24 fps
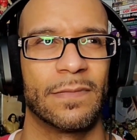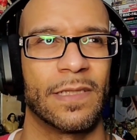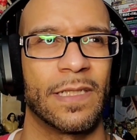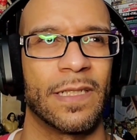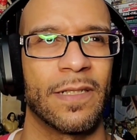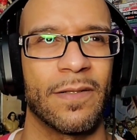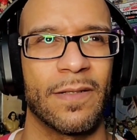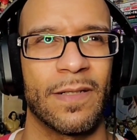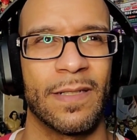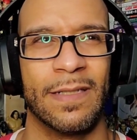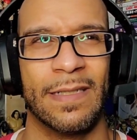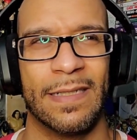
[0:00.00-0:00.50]

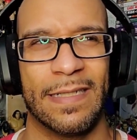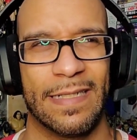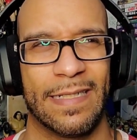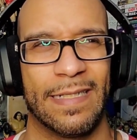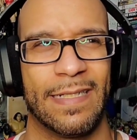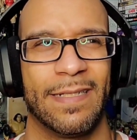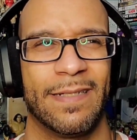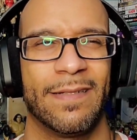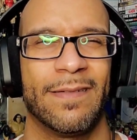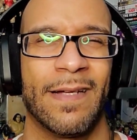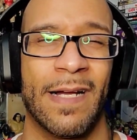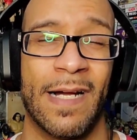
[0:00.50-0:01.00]
I don't,
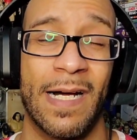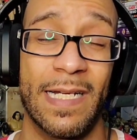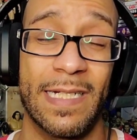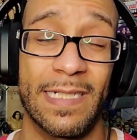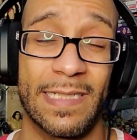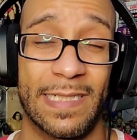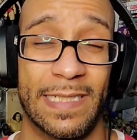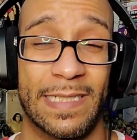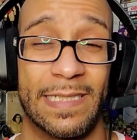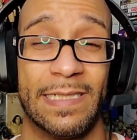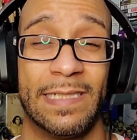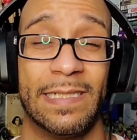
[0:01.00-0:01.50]

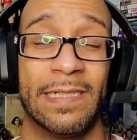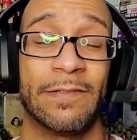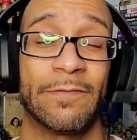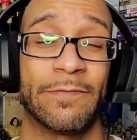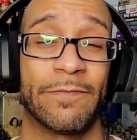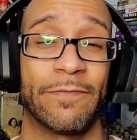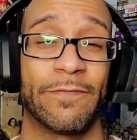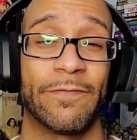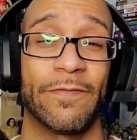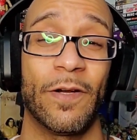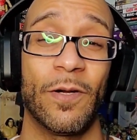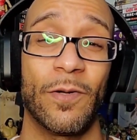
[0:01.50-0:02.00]
honestly, it
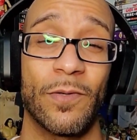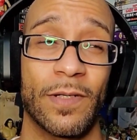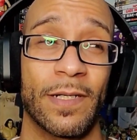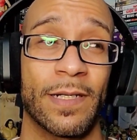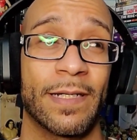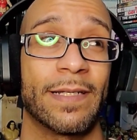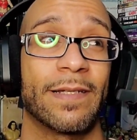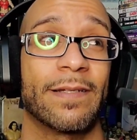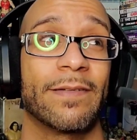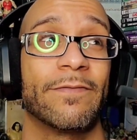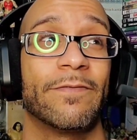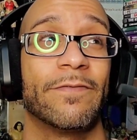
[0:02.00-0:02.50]
felt like